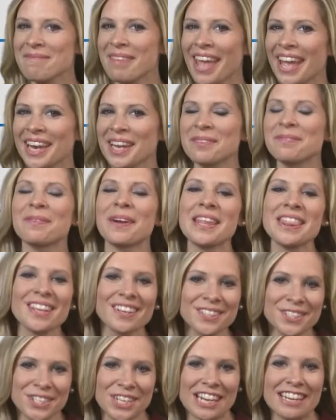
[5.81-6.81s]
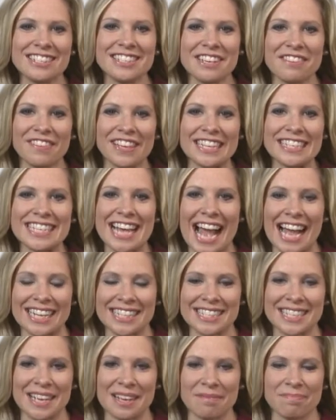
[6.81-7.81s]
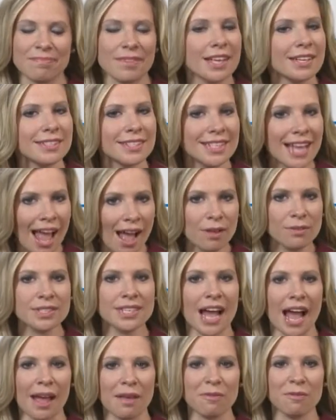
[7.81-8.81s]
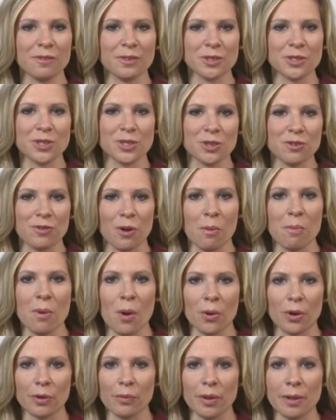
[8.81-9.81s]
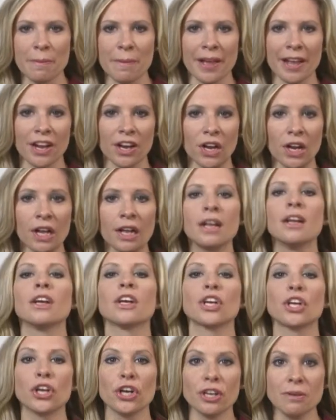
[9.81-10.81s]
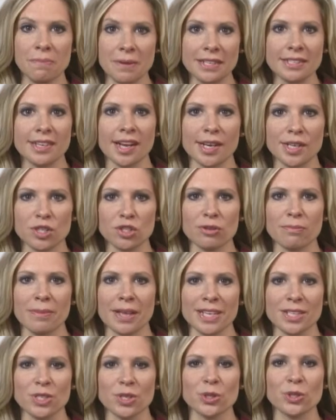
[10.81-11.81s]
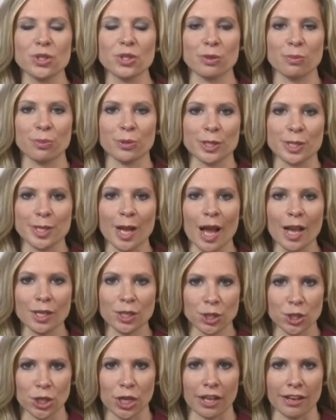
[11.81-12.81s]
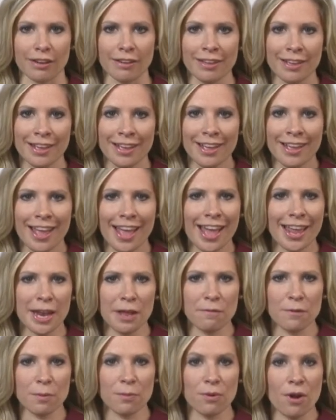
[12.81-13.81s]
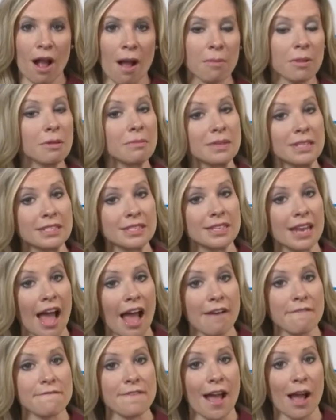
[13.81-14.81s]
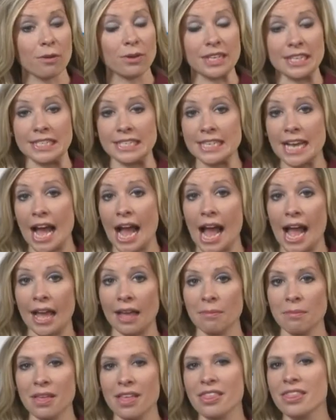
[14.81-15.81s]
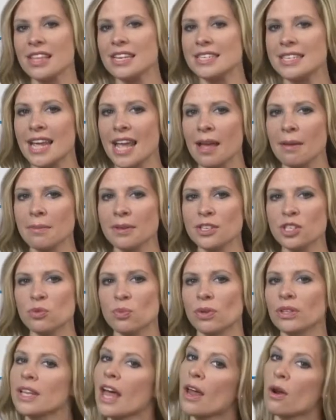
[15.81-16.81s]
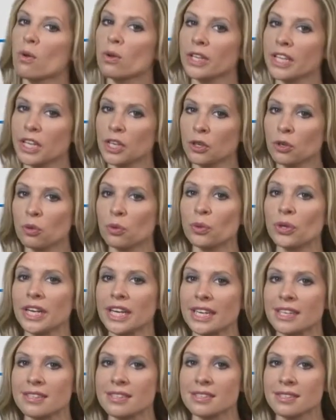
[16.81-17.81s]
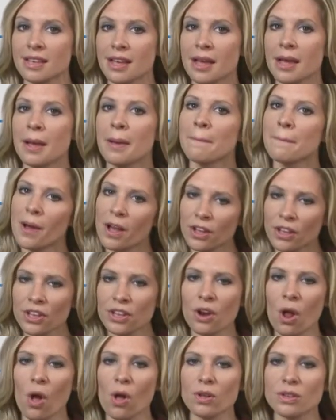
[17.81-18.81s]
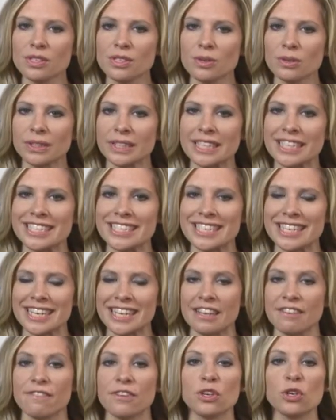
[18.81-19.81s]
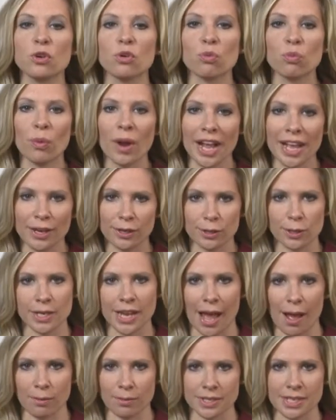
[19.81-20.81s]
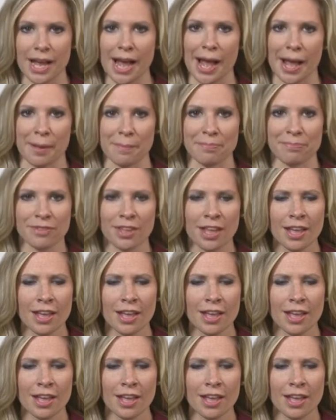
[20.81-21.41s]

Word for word: Katie with your GTV Tech Tip. Downtime for servo motor repair could be detrimental to production, and if a problem is not found in time, the damage will not only increase, but could also lead to even greater downtime.